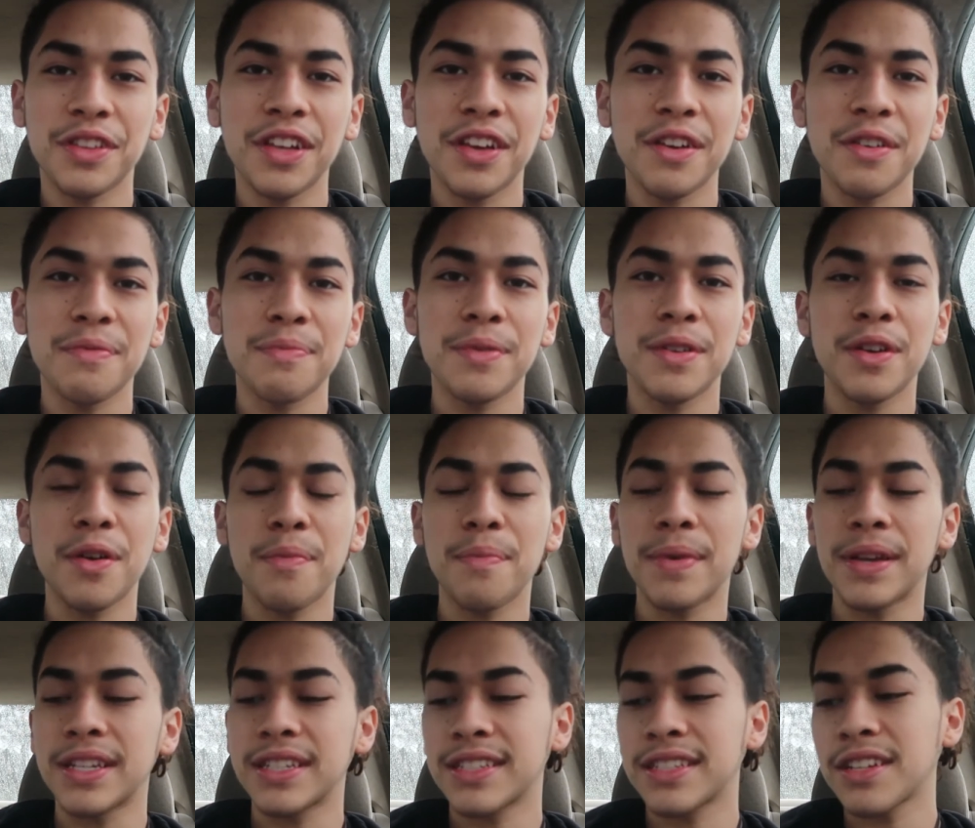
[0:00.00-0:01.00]
love, be your
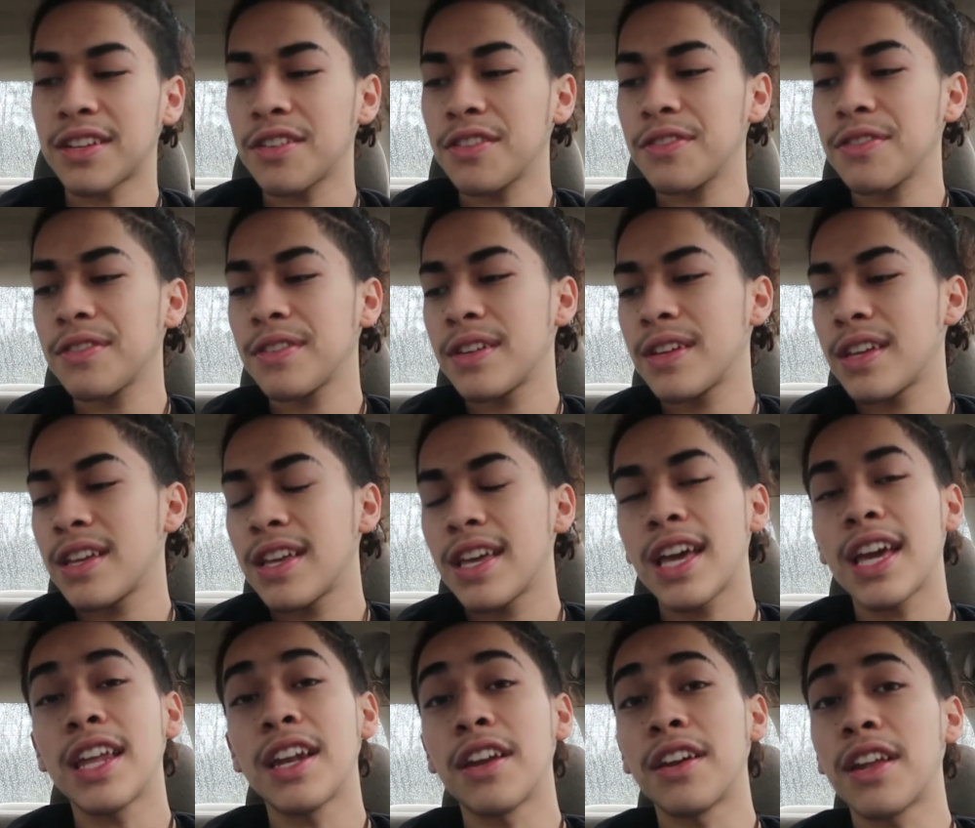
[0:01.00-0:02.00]
best self.
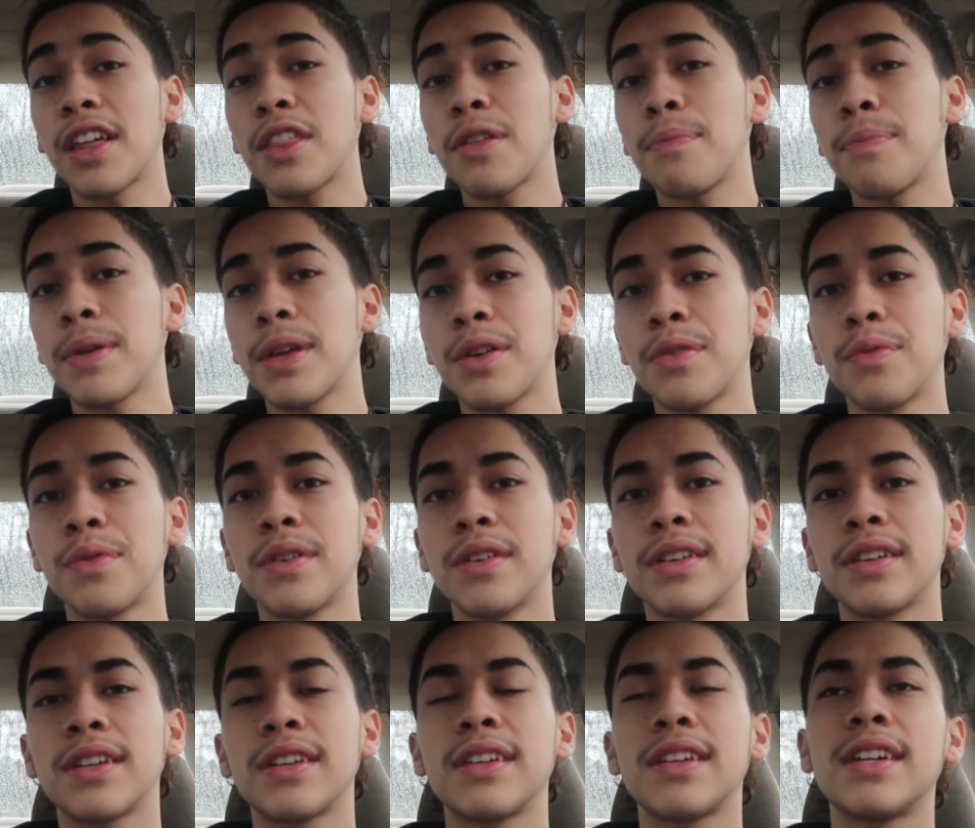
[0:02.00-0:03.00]
And another big
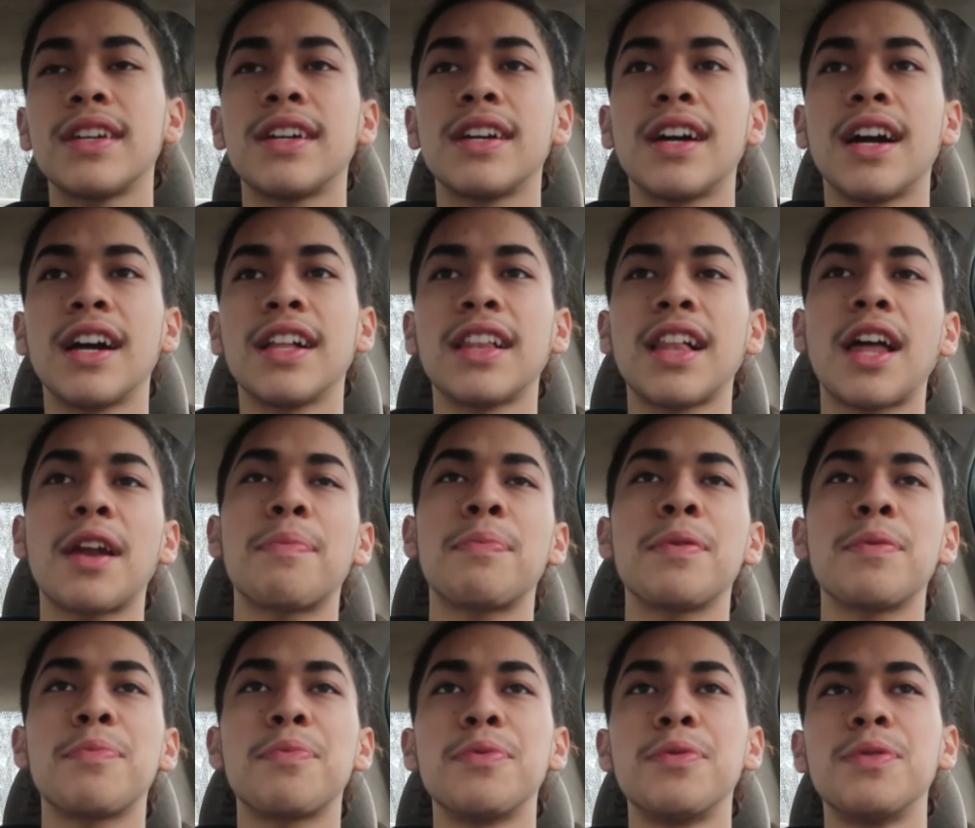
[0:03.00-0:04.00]
one, a lot of
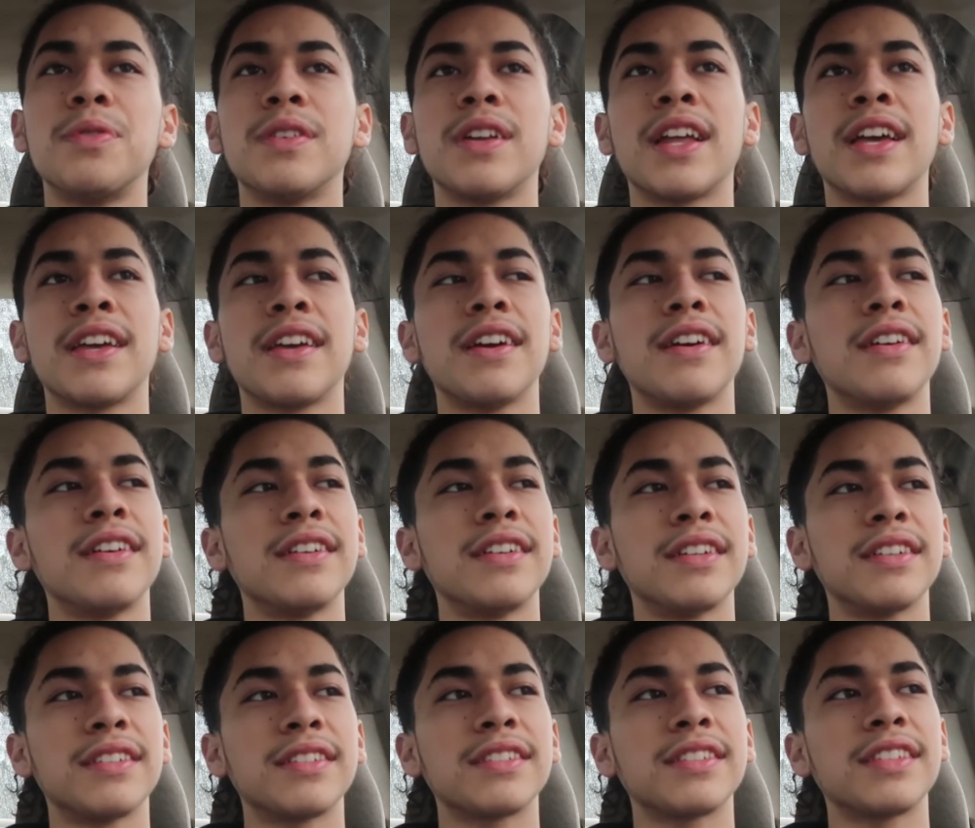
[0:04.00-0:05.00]
people, they
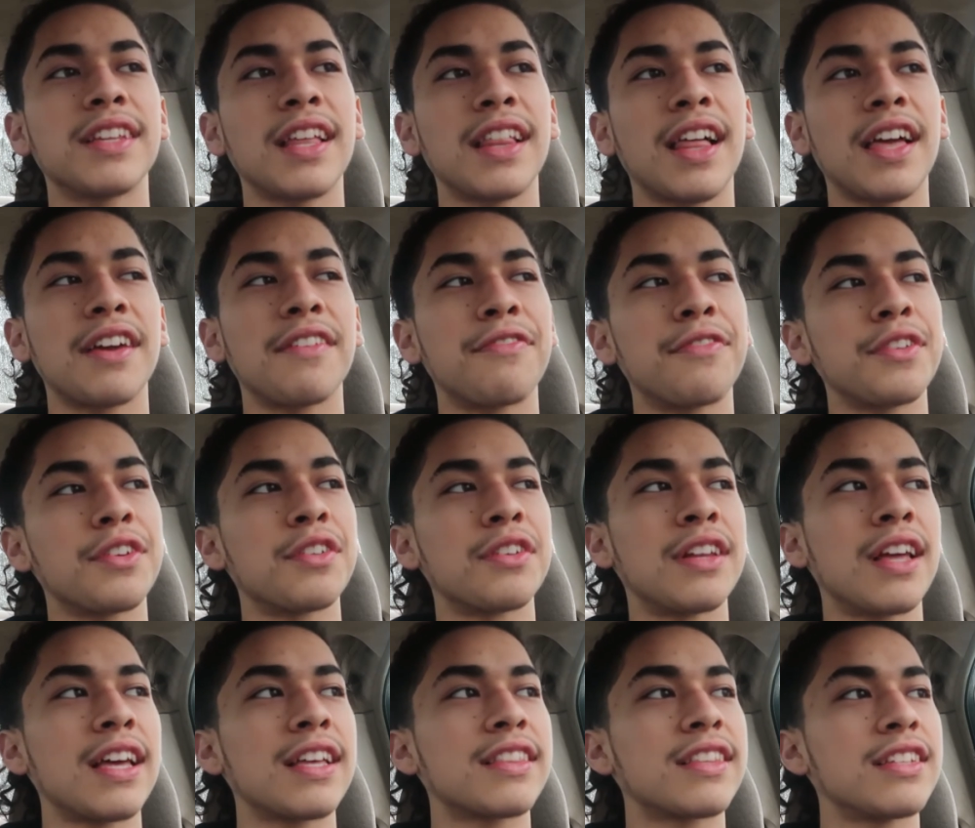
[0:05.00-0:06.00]
like fear
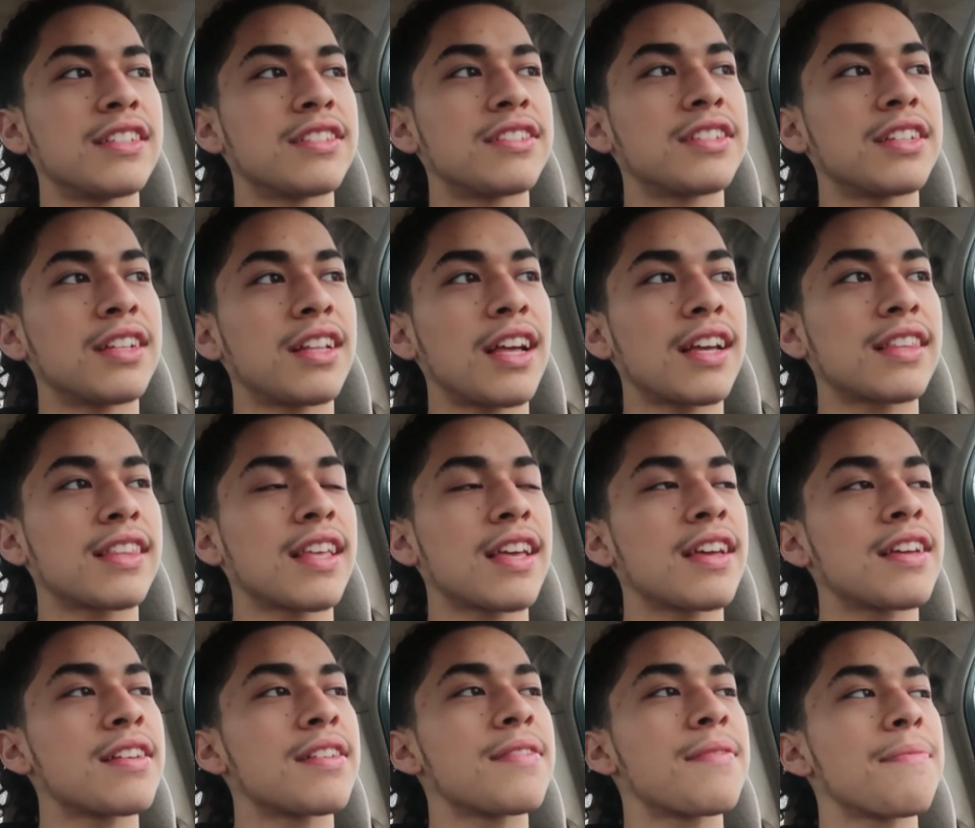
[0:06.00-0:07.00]
death and shit like
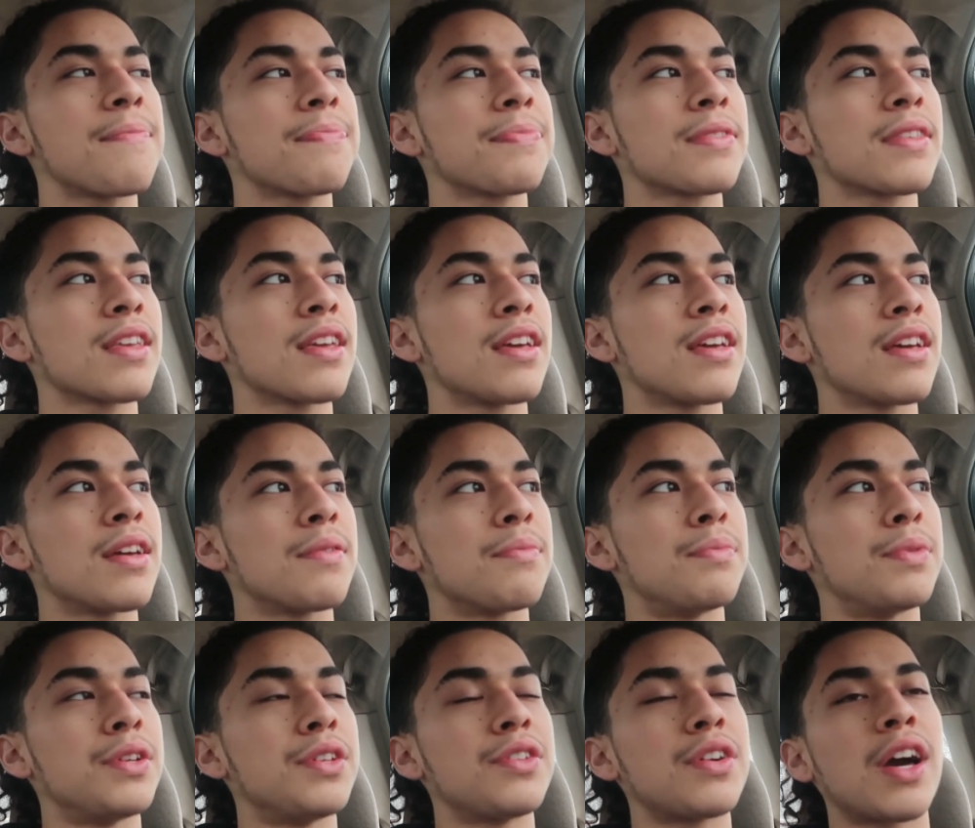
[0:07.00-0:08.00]
that.
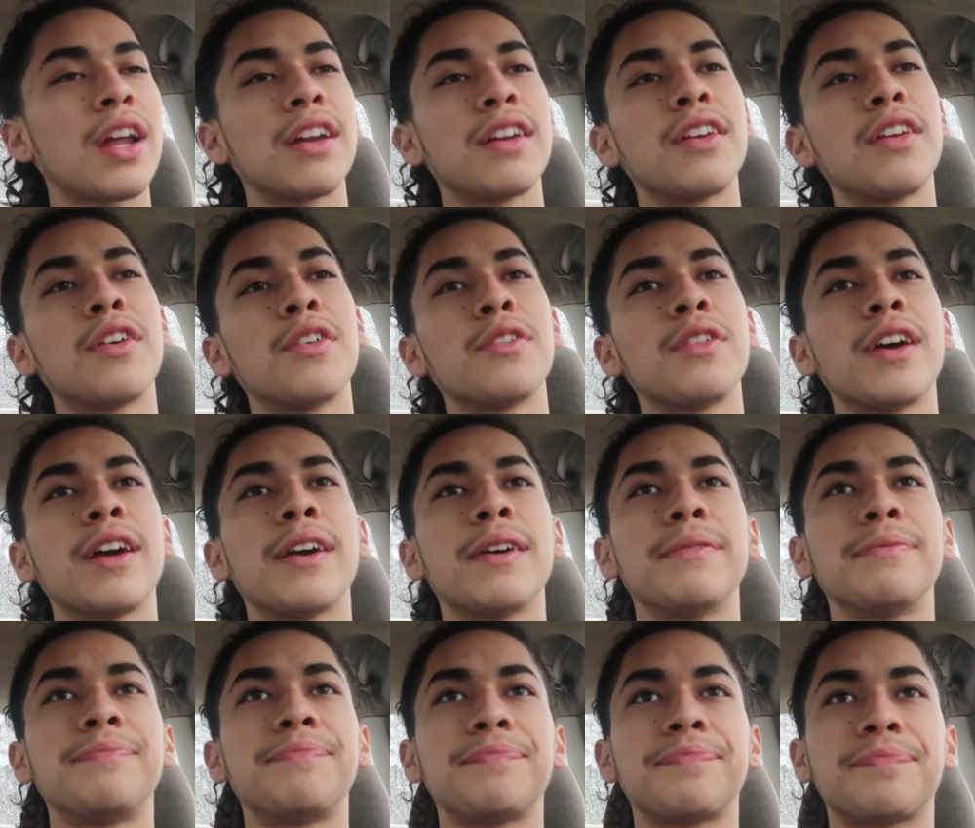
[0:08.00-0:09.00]
But you gotta know that